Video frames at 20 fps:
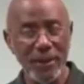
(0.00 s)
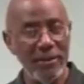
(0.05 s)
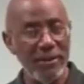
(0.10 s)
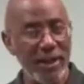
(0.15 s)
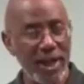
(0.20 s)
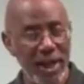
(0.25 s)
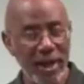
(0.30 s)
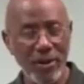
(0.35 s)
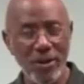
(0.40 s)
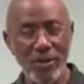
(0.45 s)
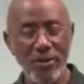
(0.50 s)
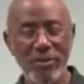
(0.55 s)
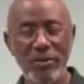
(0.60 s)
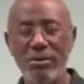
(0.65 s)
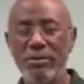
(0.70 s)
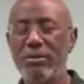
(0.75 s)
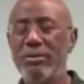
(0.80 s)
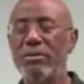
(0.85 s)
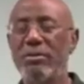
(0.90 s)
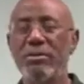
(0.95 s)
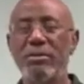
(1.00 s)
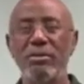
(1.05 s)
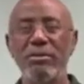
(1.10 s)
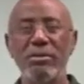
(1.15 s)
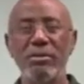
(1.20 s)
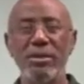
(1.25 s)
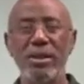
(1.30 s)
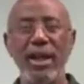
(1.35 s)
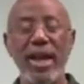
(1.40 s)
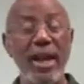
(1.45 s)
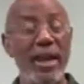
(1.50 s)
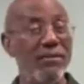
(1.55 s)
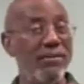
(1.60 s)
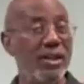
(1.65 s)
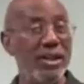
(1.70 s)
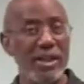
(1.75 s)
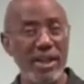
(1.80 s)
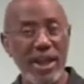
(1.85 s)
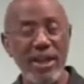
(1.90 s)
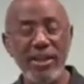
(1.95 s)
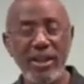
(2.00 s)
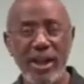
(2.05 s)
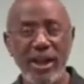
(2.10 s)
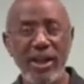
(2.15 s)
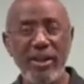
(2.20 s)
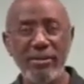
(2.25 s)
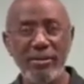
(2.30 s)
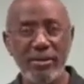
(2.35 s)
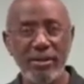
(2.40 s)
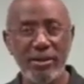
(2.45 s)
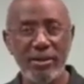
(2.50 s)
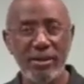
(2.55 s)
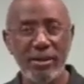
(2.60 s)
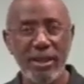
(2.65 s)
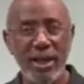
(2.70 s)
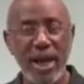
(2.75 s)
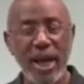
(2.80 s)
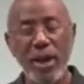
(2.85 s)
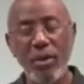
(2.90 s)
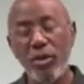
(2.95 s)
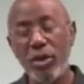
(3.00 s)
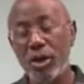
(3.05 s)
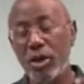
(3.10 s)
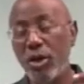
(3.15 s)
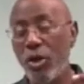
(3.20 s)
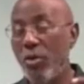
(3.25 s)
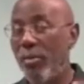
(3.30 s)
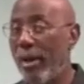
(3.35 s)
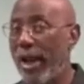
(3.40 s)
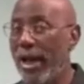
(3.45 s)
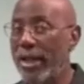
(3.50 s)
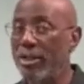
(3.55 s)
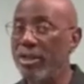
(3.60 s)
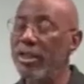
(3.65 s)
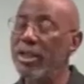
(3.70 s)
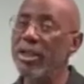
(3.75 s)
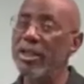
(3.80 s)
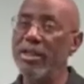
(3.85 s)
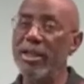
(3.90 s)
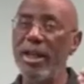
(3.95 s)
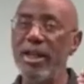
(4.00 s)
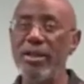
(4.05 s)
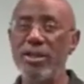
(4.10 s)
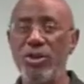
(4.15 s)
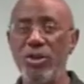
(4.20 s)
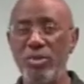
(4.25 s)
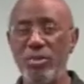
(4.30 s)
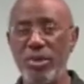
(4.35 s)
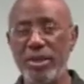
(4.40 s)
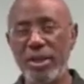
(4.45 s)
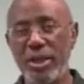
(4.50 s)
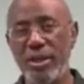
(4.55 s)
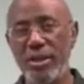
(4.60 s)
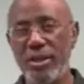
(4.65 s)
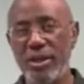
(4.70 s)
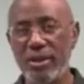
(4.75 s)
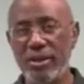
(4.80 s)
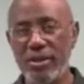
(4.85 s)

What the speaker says: Now, having said that, I want to go back to the state superintendent,